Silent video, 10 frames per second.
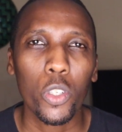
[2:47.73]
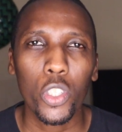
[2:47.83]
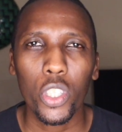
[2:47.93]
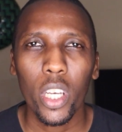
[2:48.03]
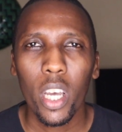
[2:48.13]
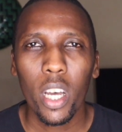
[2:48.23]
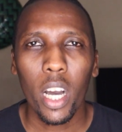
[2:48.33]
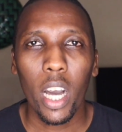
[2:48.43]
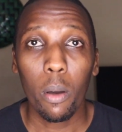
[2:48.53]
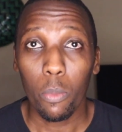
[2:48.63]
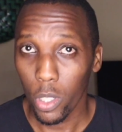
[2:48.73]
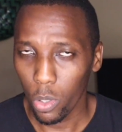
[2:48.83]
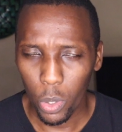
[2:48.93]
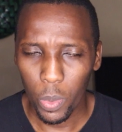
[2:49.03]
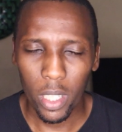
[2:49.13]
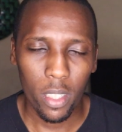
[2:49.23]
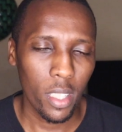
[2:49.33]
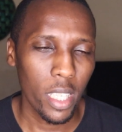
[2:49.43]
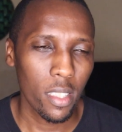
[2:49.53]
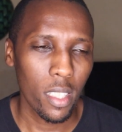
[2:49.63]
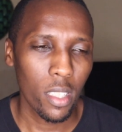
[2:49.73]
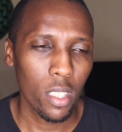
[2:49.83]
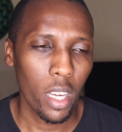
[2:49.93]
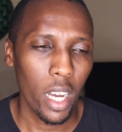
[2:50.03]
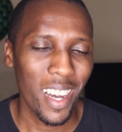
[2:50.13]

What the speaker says: which 2 weeks isn't